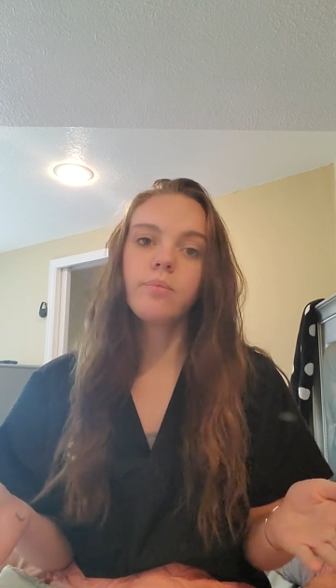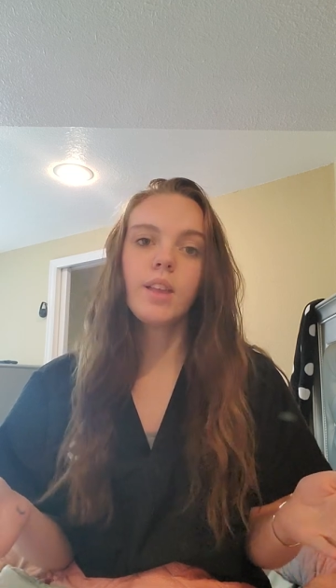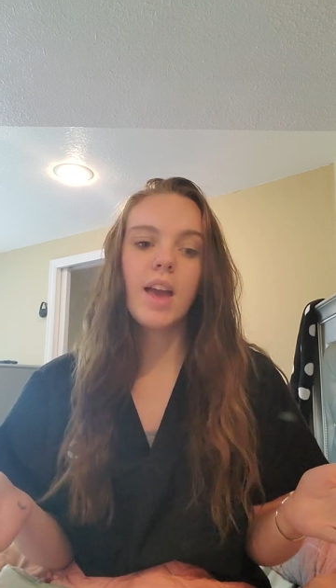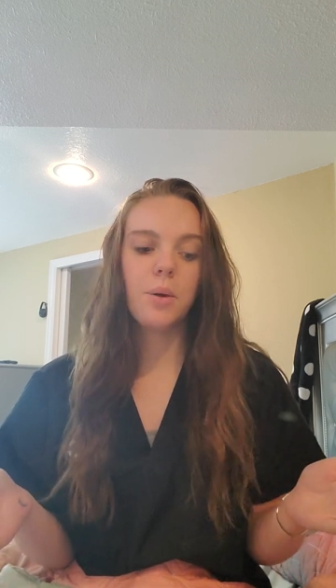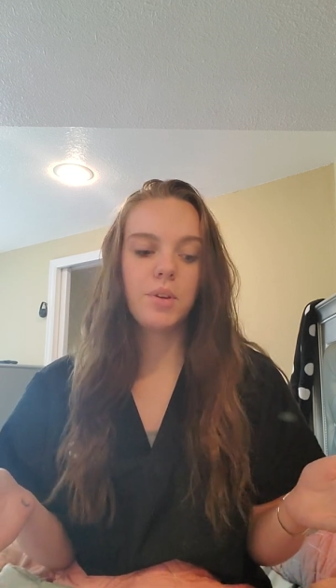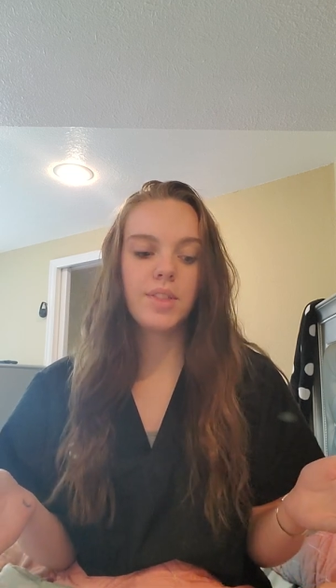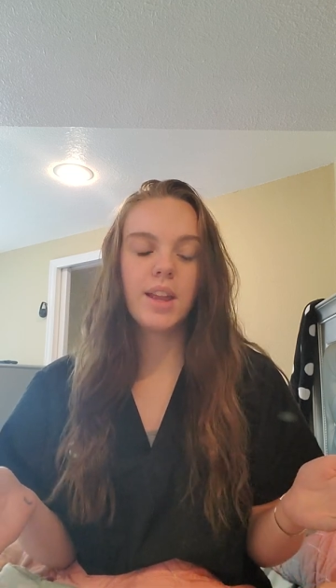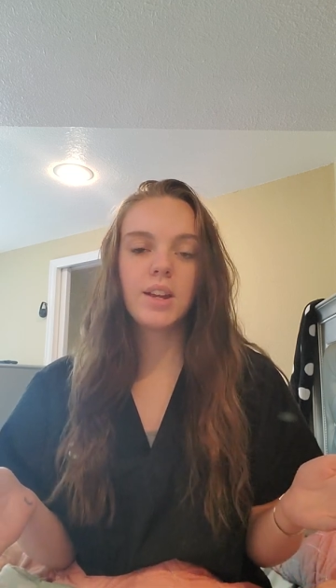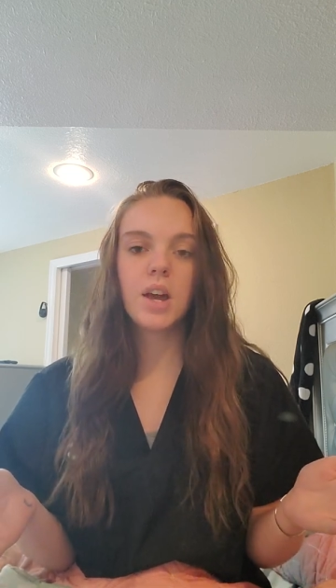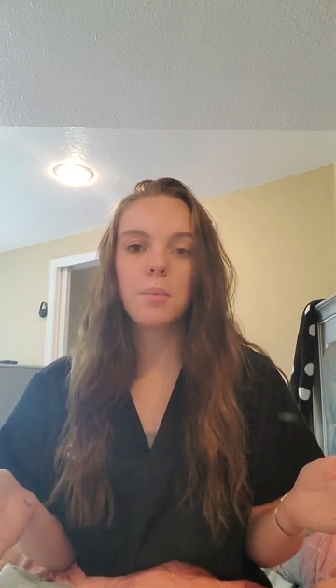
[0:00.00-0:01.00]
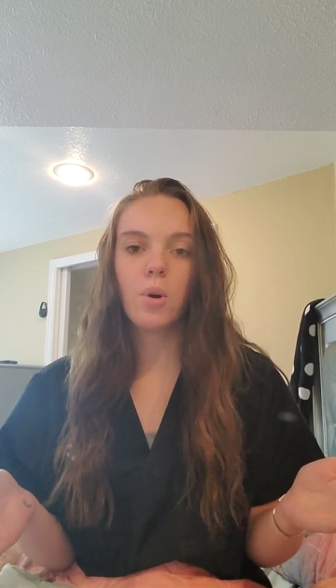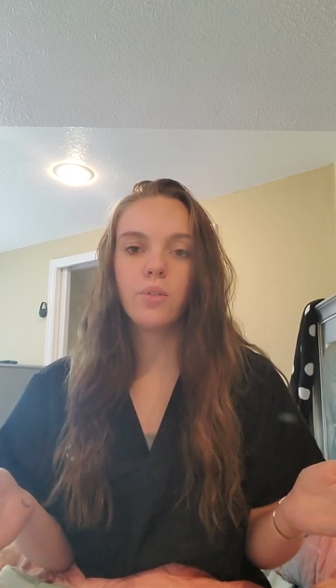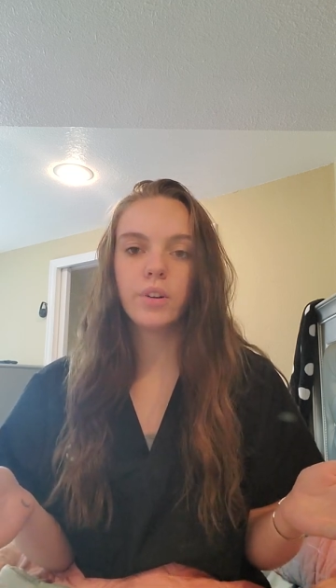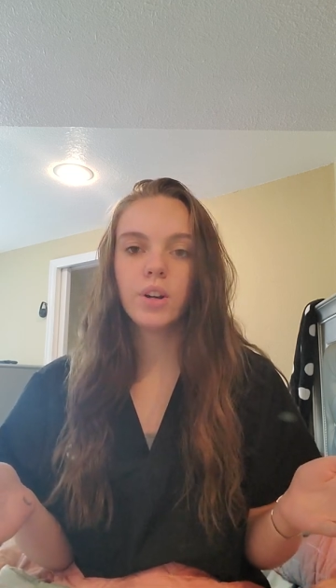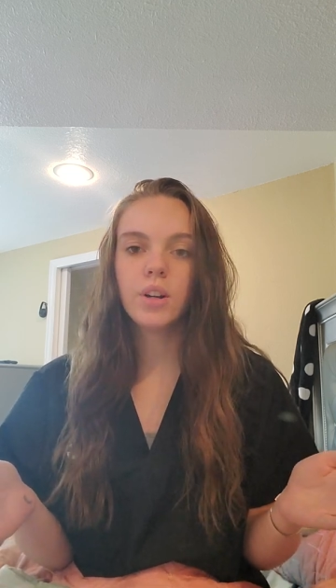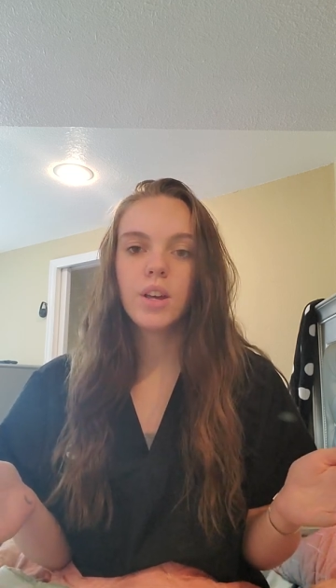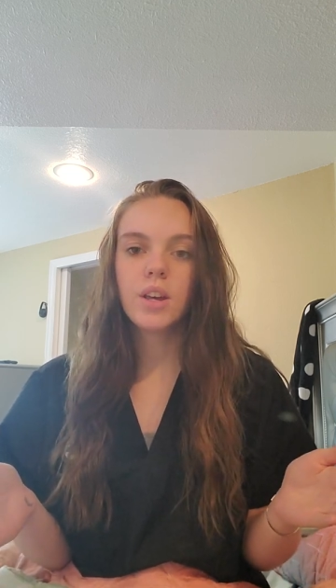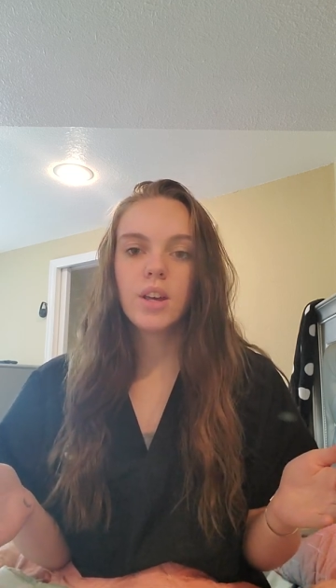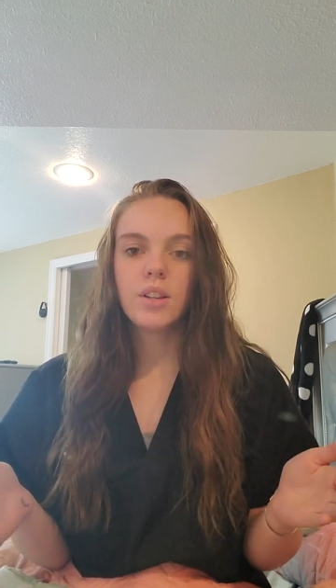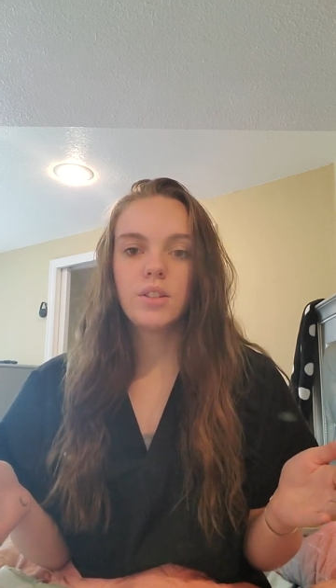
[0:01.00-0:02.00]
I would then come over
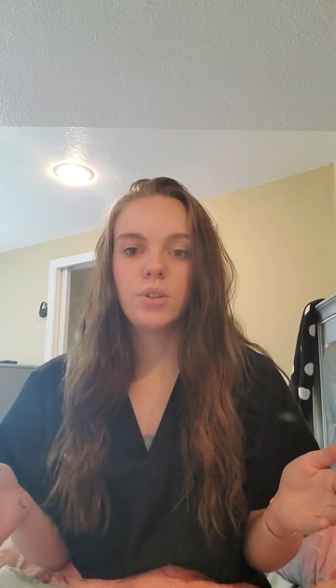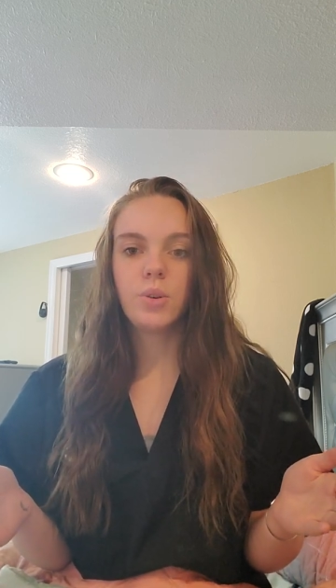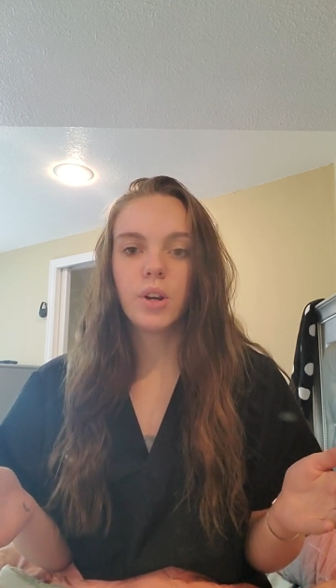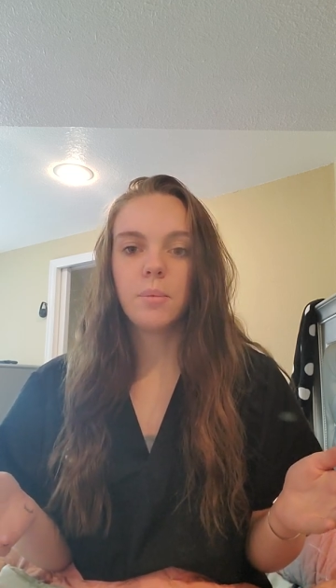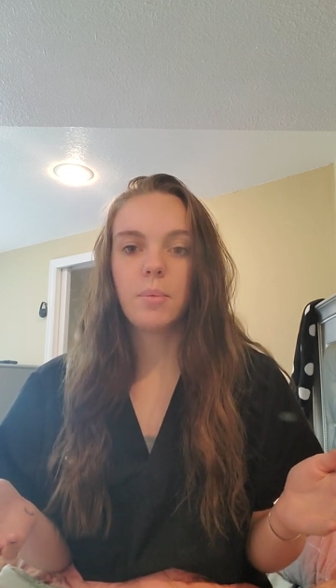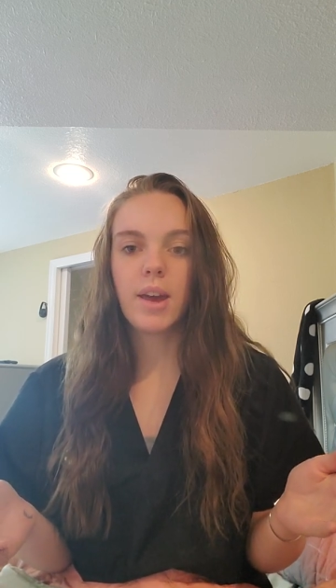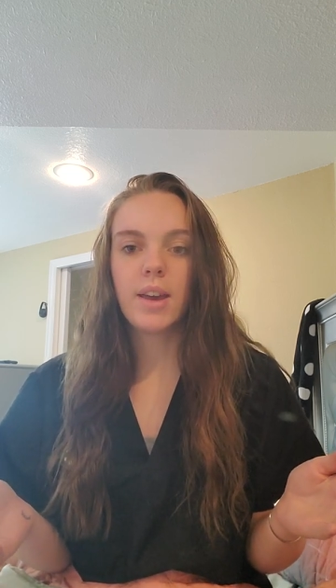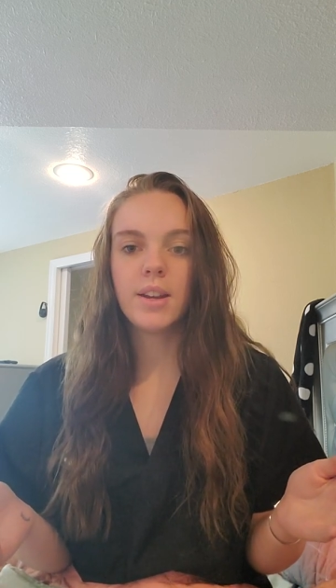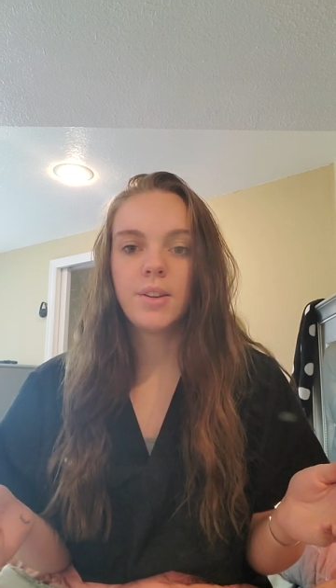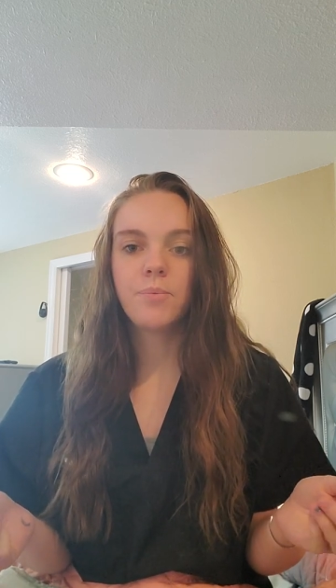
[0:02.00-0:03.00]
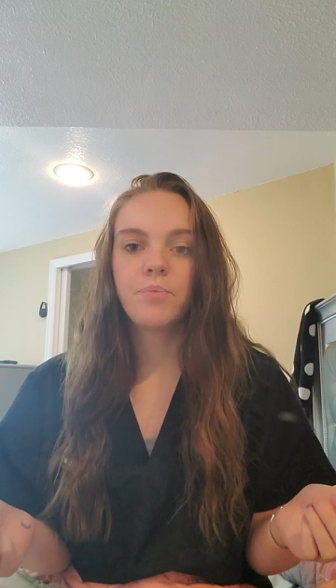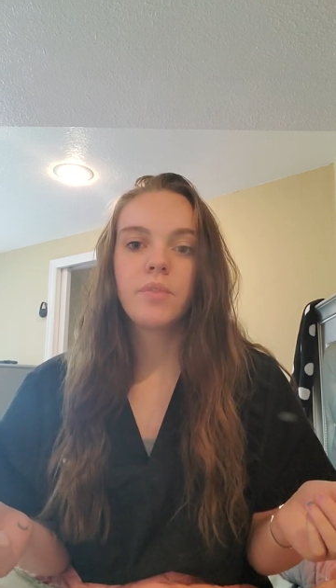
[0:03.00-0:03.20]
to her bed